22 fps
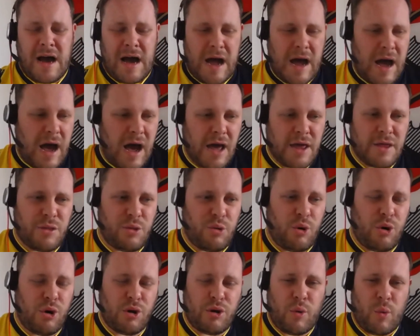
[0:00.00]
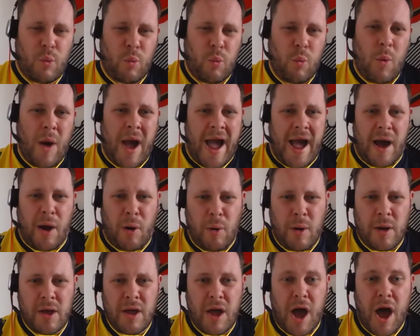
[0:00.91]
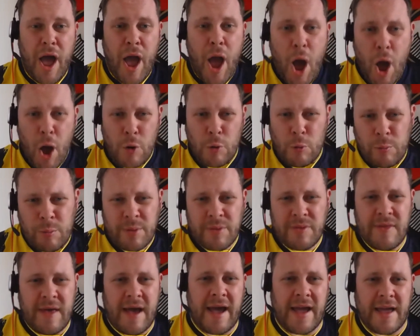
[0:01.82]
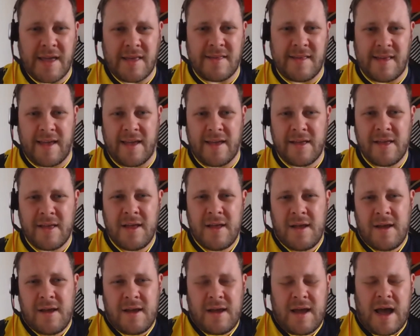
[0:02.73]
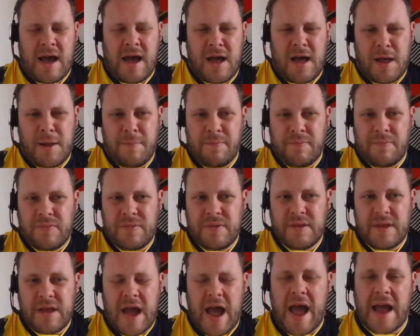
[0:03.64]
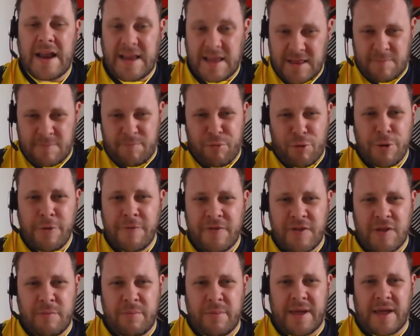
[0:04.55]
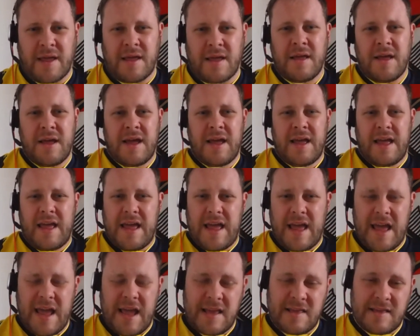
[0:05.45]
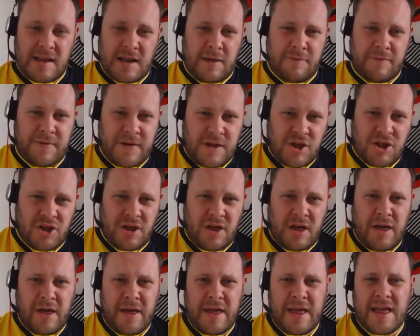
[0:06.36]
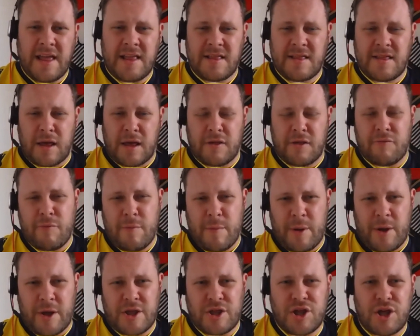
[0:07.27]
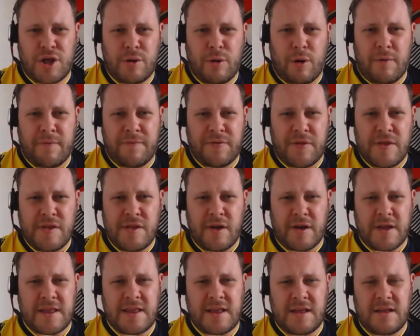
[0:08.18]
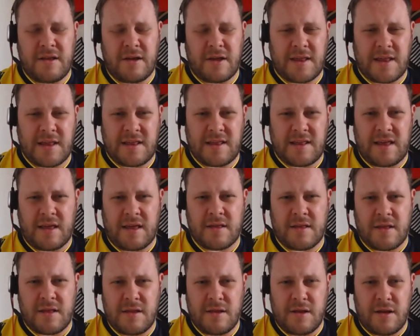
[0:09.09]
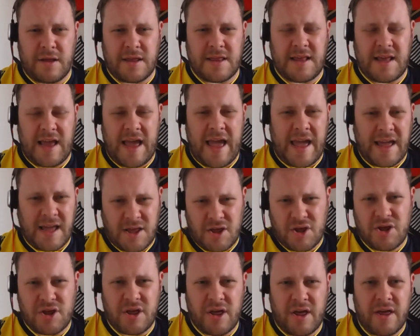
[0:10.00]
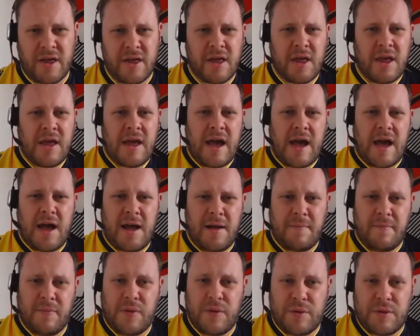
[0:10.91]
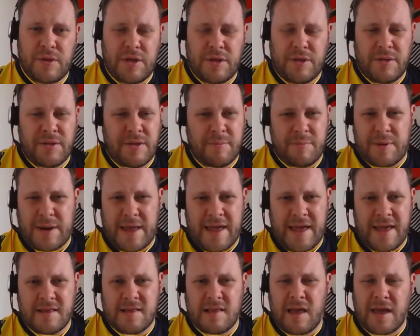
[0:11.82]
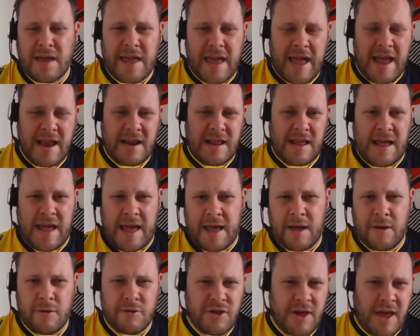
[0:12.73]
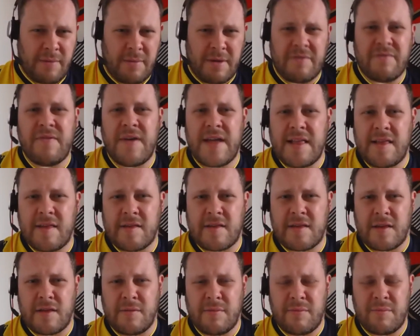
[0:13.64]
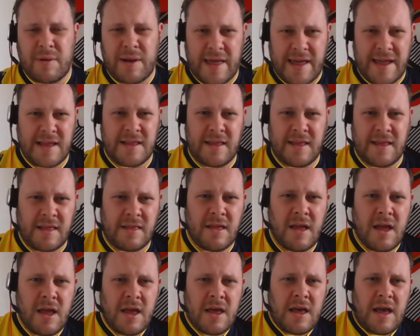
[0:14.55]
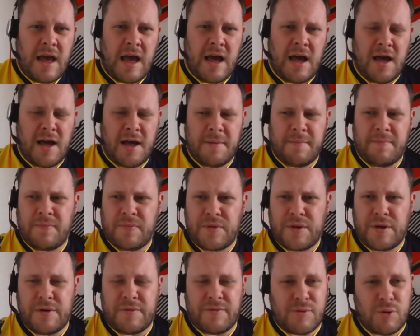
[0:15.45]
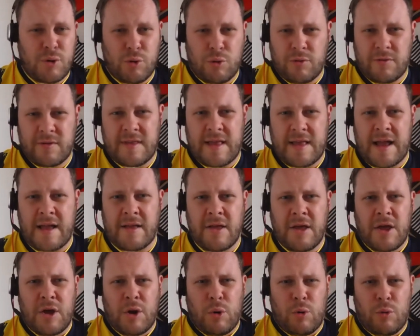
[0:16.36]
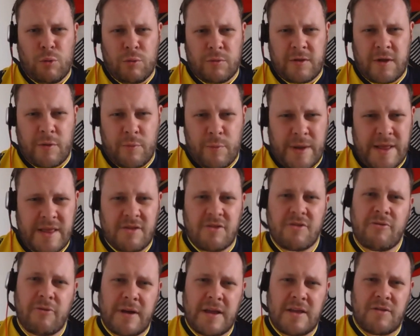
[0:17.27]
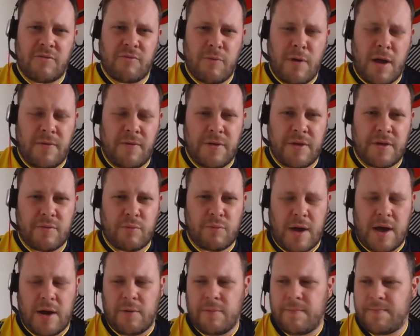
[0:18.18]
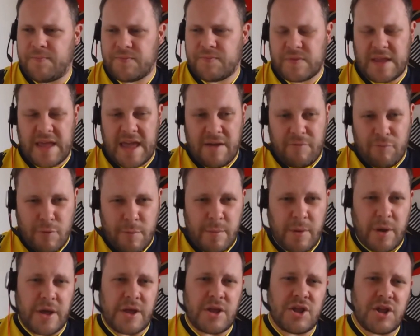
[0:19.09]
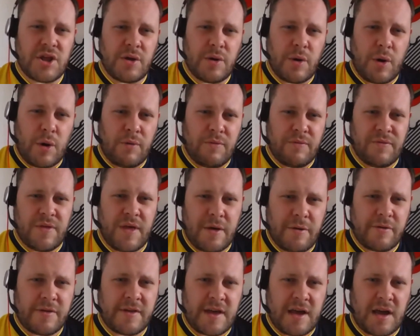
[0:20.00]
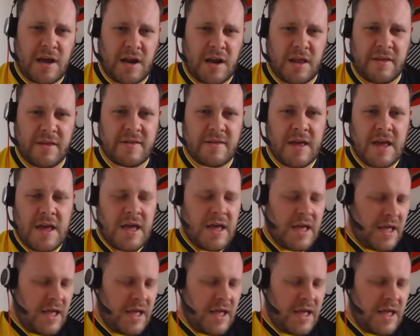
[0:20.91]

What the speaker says: I thought, wow, I hope that is it. Um, and it proved to be. It's a lovely shirt. It does remind you of the 1996 to 98 shirt that players like Eddie Howe, Jamie Vincent played in. Of course, that auto windscreens run as well. It reminds you of those colours.